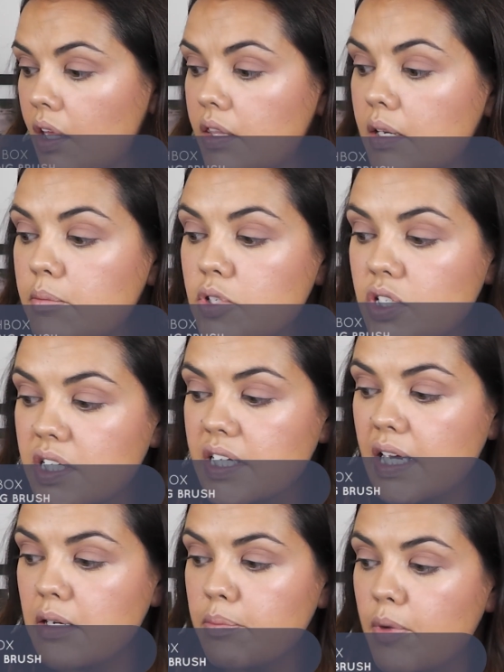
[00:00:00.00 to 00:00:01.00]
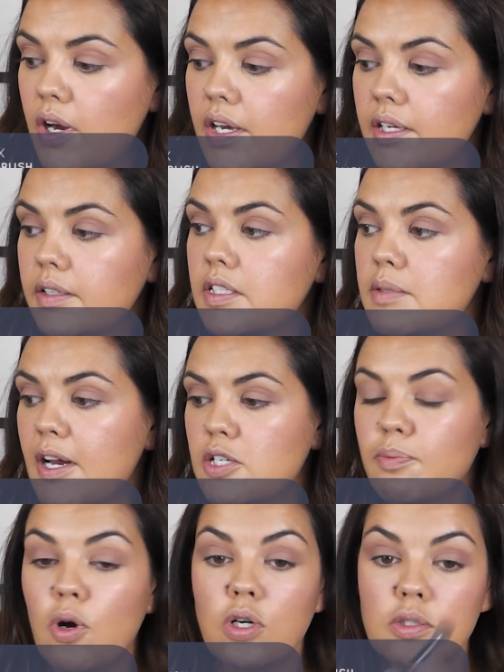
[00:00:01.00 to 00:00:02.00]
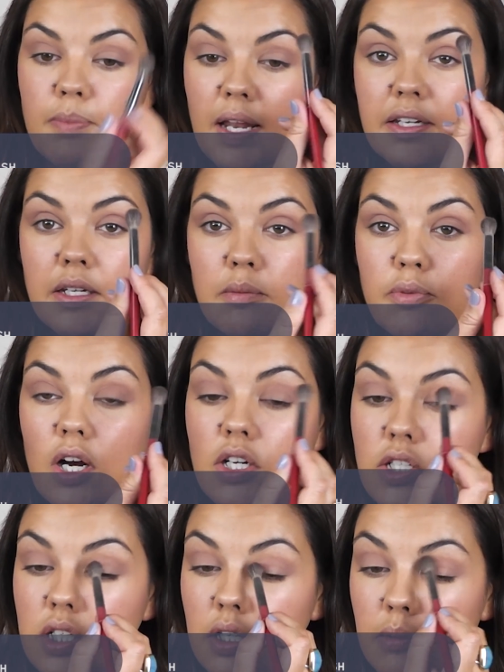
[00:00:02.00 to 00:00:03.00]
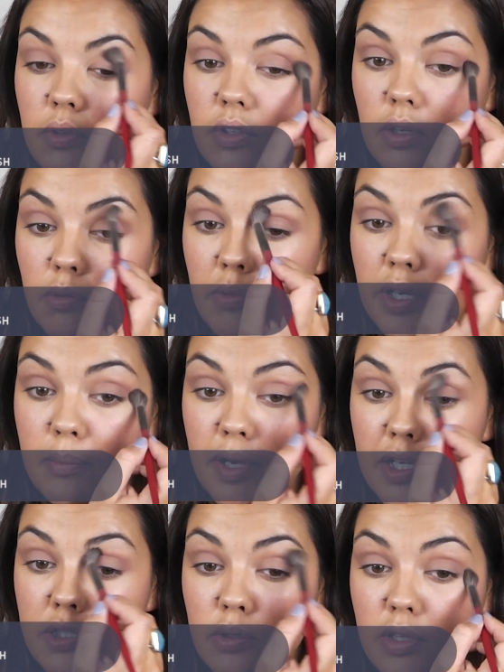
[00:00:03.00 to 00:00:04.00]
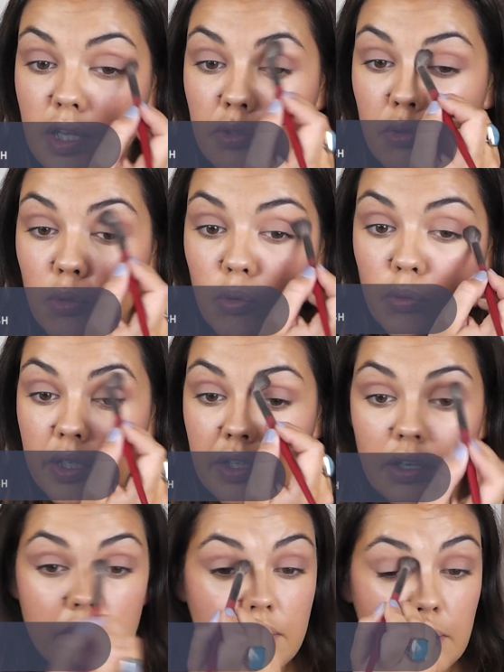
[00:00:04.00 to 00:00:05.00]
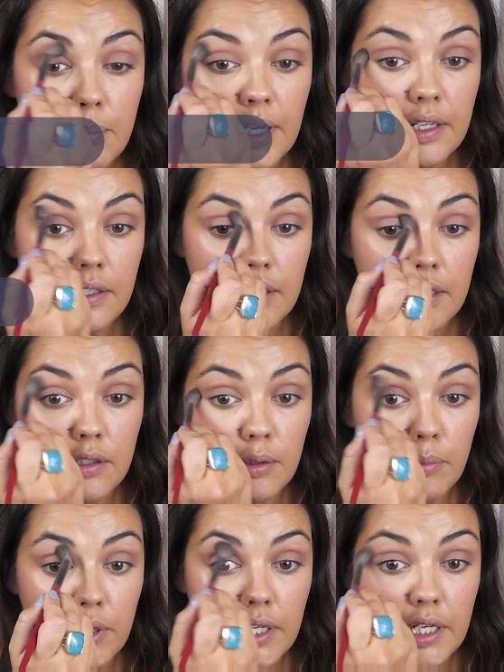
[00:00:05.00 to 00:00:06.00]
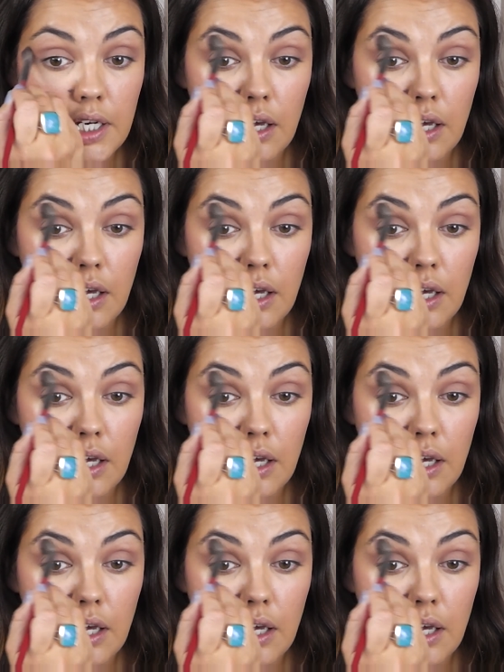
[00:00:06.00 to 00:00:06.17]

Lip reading: Then I'm just going to take my Smashbox blending brush, and I'm just going to really make sure that's all really nicely blended in. Don't want any